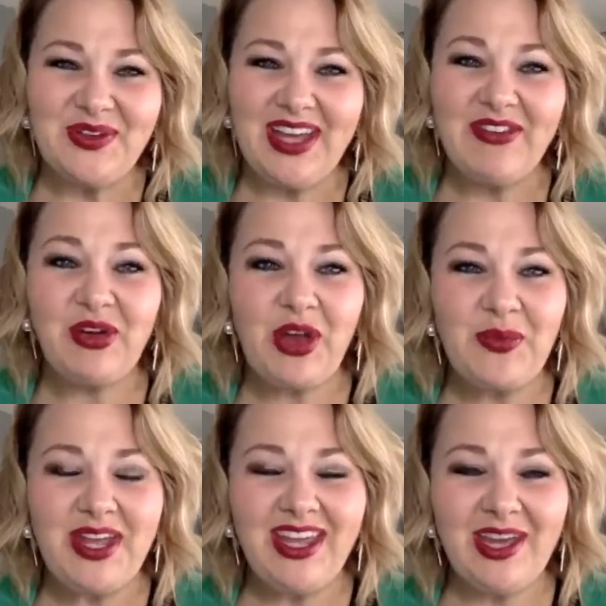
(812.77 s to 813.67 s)
Have a great
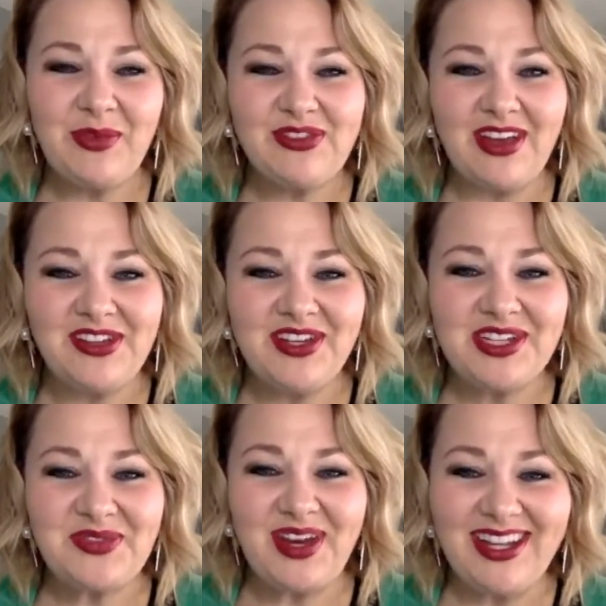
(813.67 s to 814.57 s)
week, and we'll talk to you next
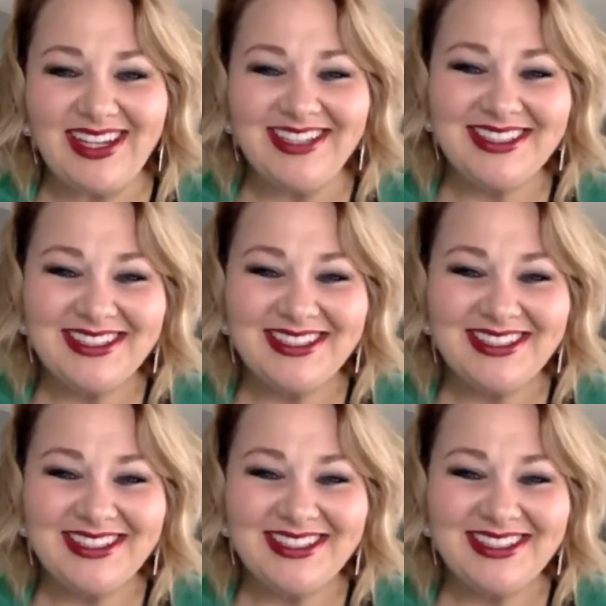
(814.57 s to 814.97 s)
Friday.